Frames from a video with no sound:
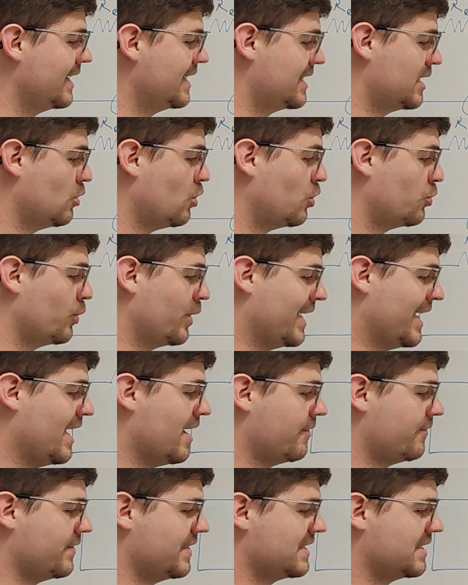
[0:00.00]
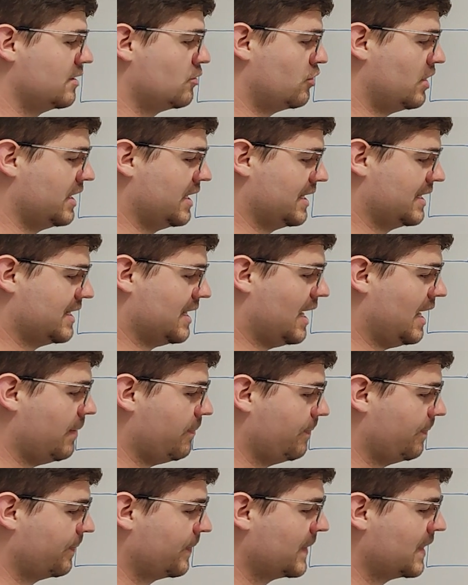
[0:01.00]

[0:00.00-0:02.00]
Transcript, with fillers: So what we have is the running time